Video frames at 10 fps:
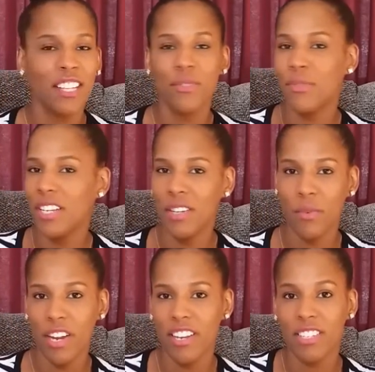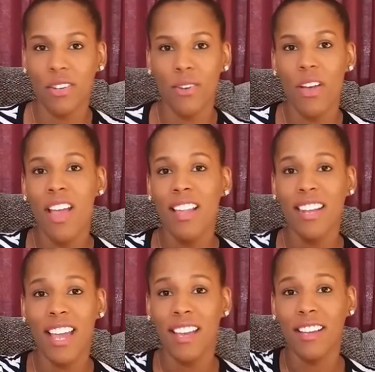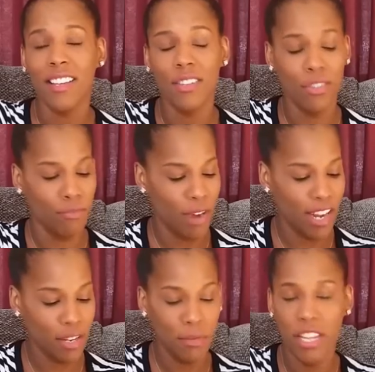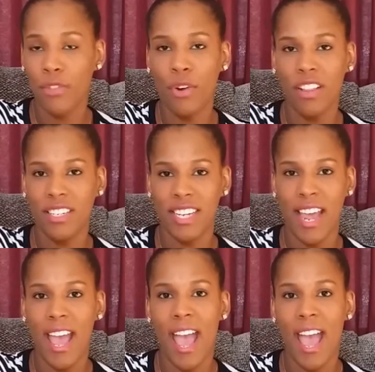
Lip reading: It's really weird. So like randomly throughout the day,